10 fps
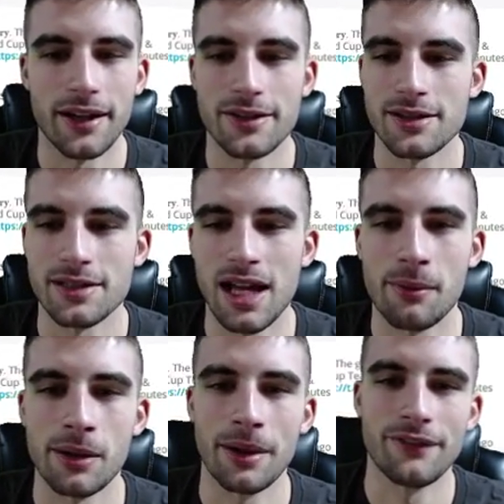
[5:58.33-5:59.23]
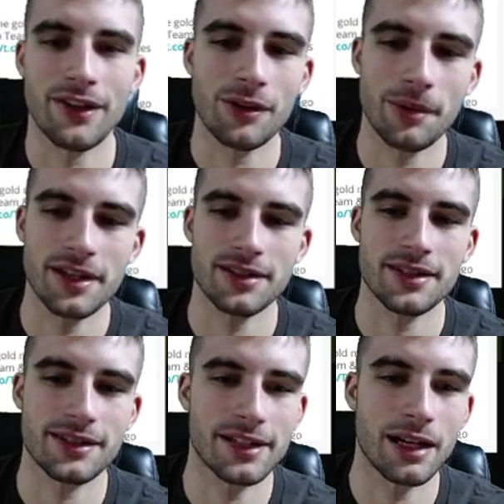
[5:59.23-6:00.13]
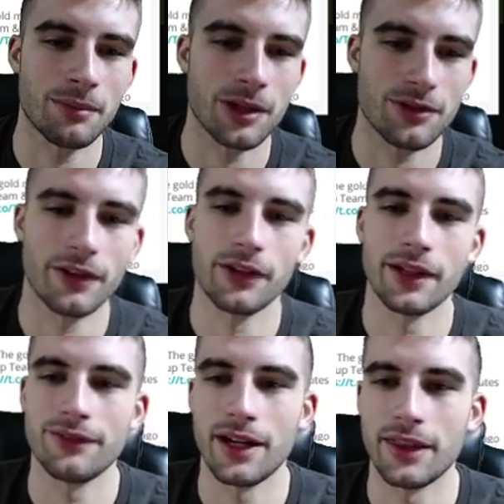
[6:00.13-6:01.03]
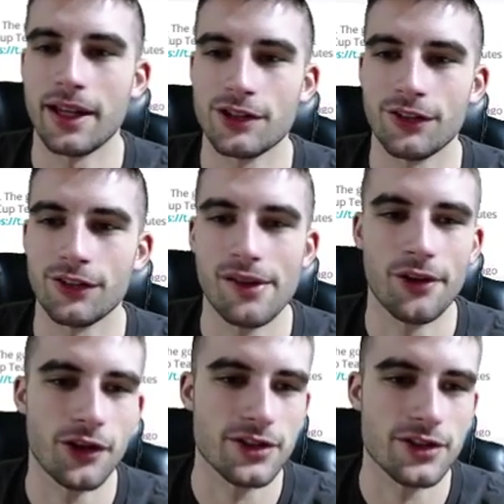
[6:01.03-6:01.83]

It's just not one of my favorite plays on the slate. I'd much rather find the extra 500